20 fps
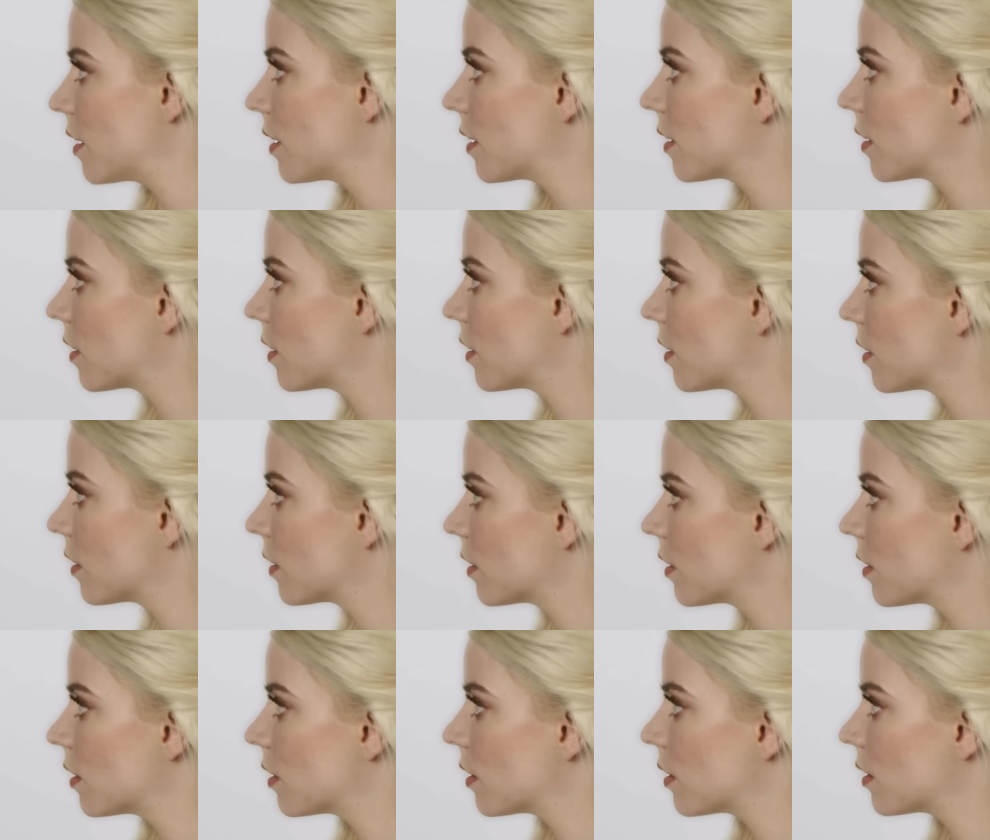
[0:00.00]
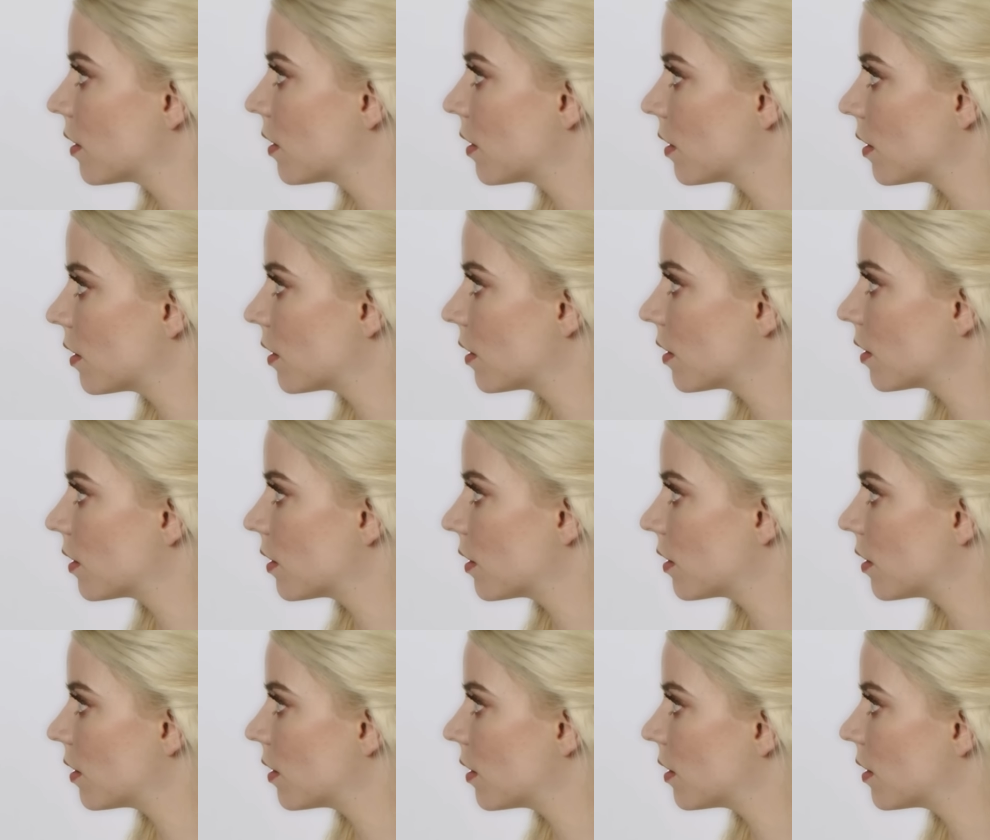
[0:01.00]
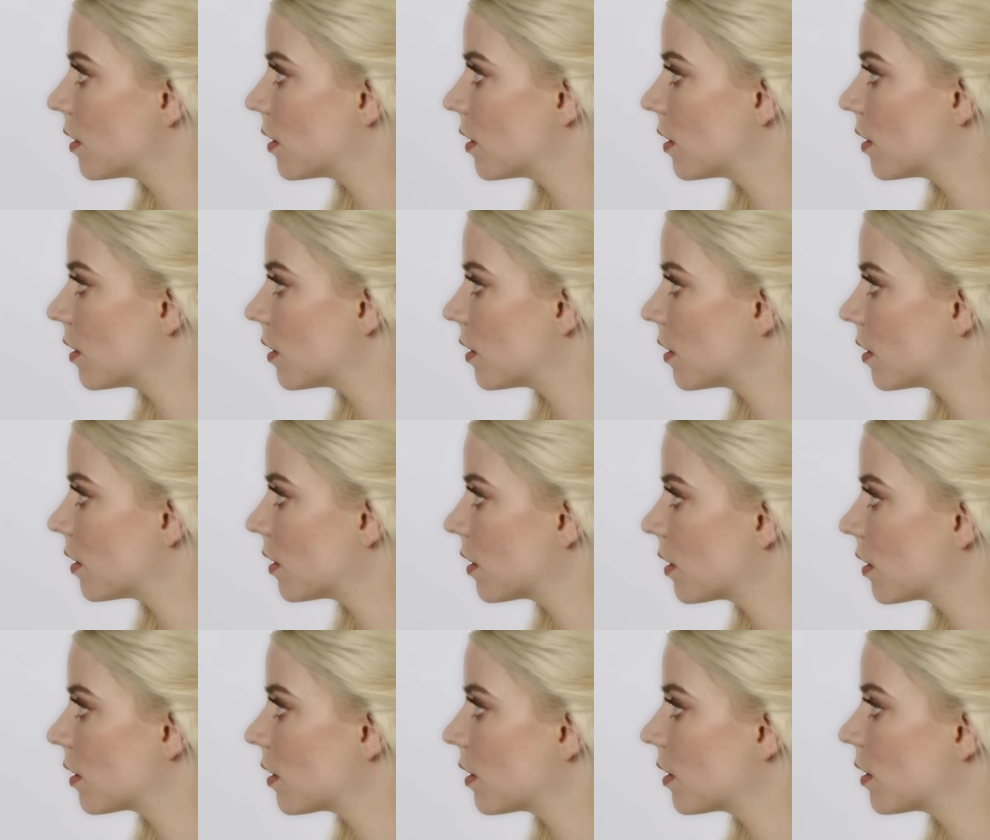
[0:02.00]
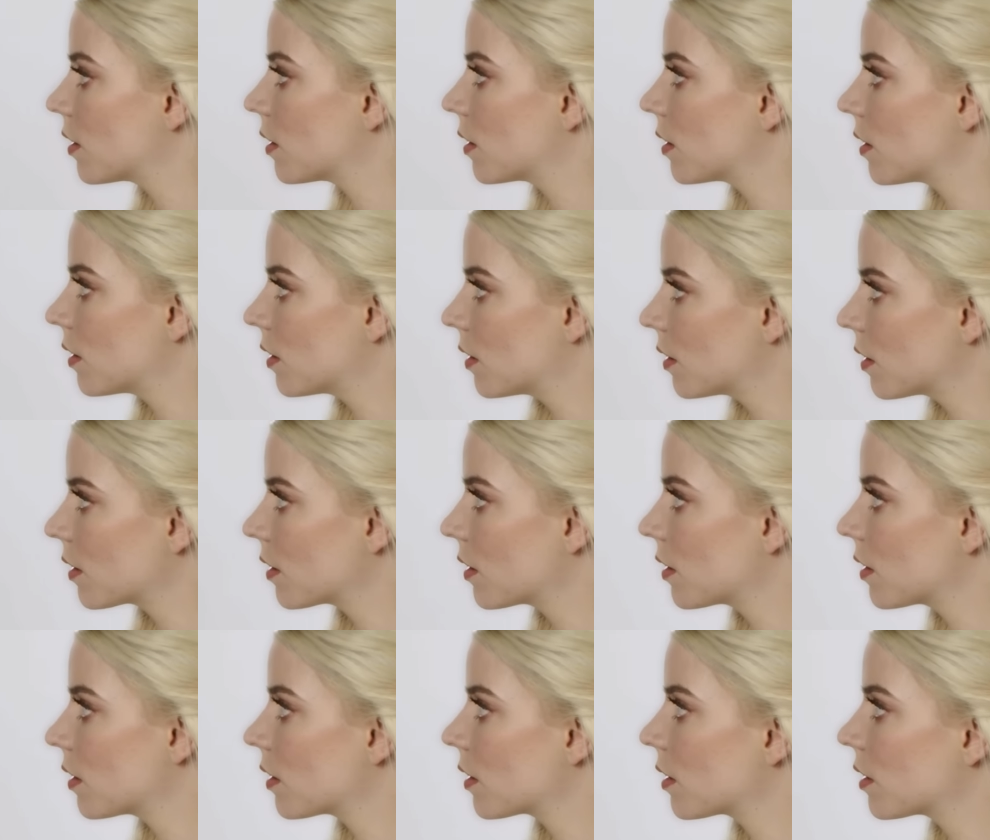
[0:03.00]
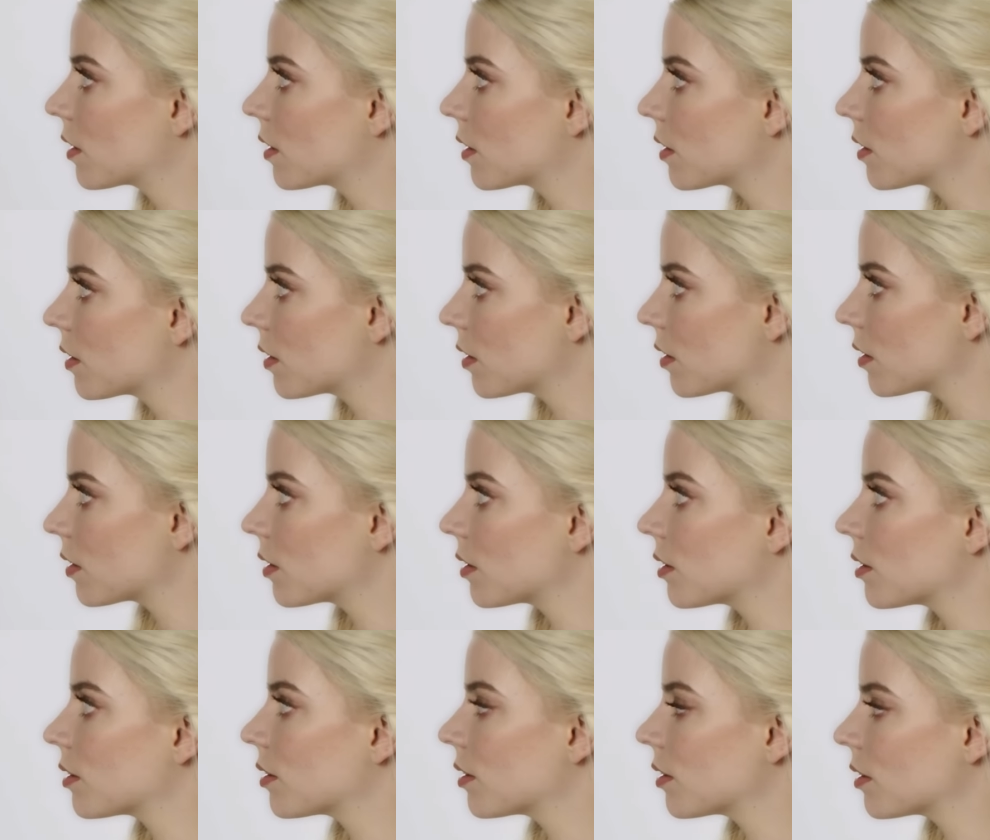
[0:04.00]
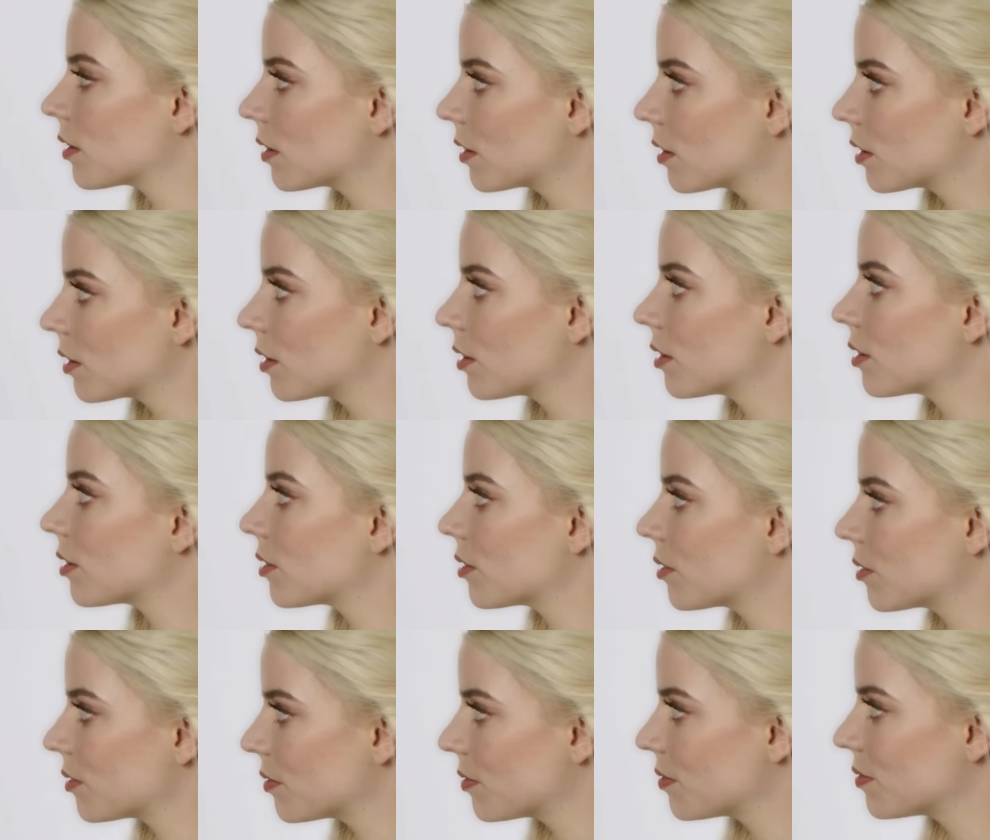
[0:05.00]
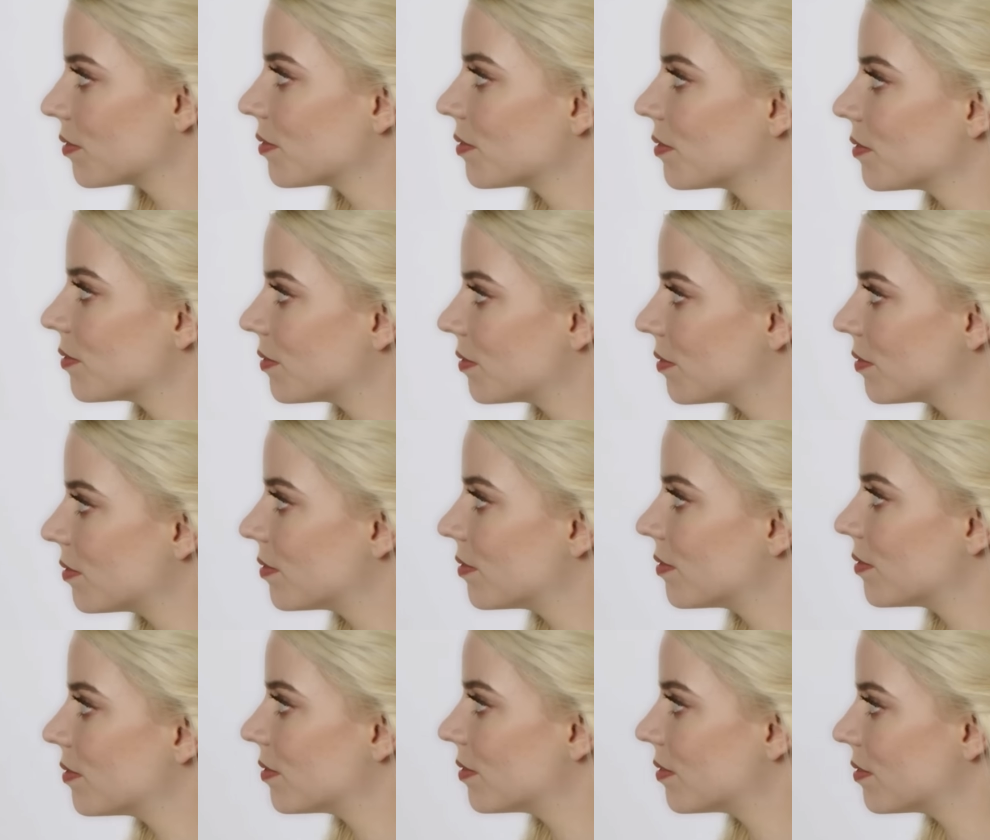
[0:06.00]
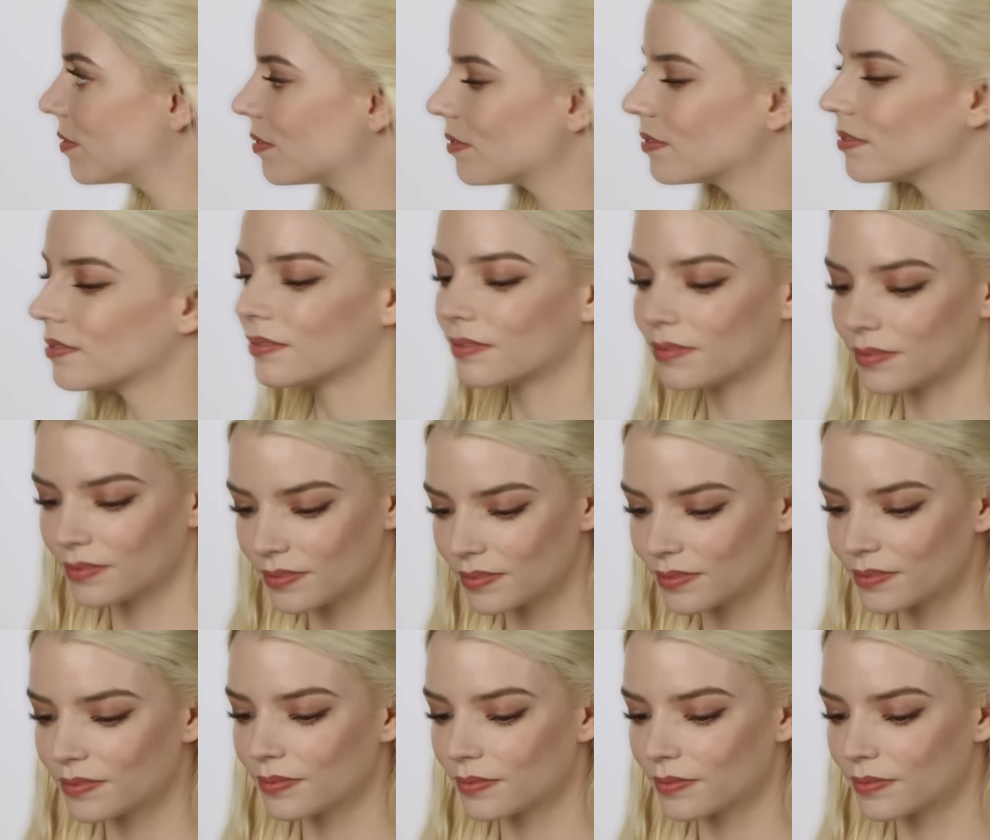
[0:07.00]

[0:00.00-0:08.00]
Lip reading: [no speech]